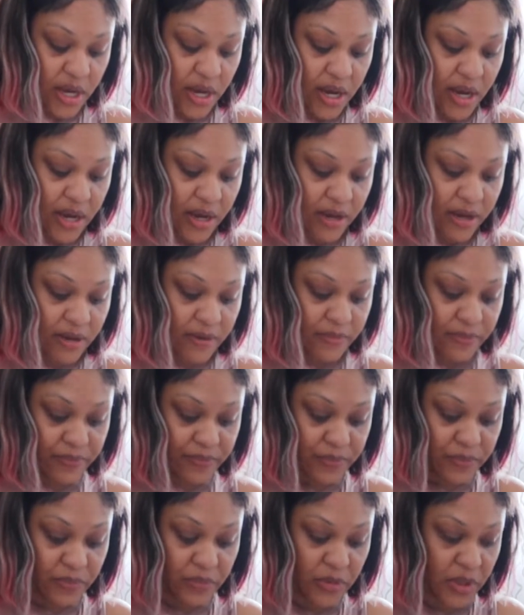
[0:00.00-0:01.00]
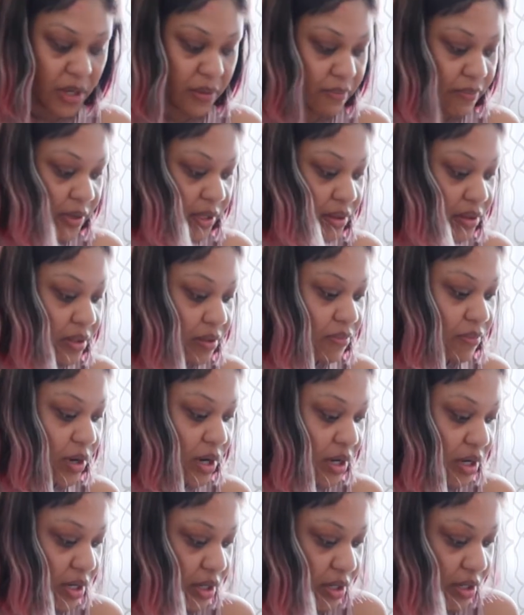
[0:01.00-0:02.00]
Um, but the
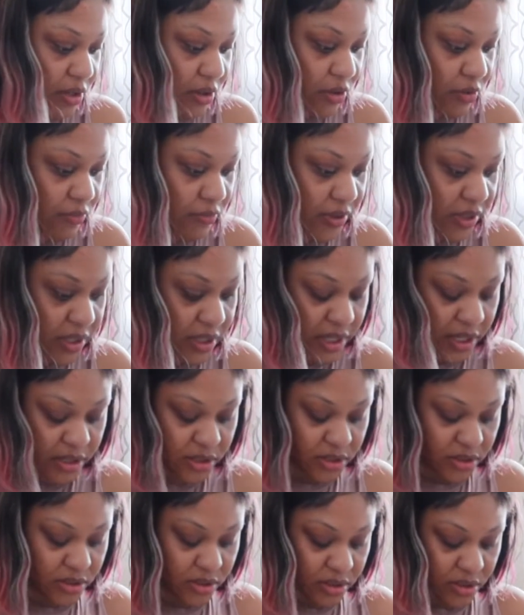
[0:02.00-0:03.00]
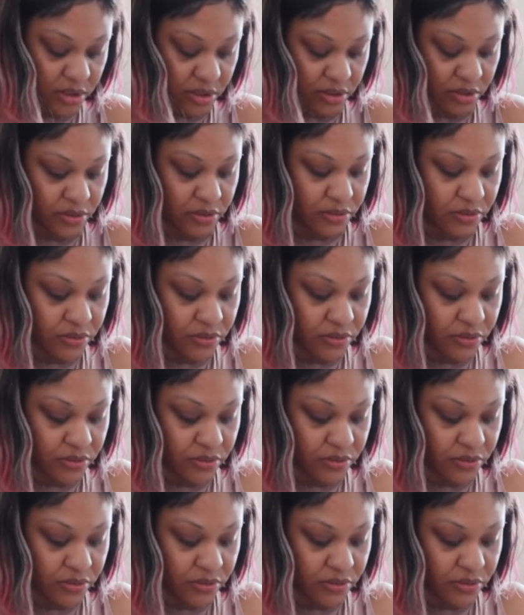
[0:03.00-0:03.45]
Mario Badescu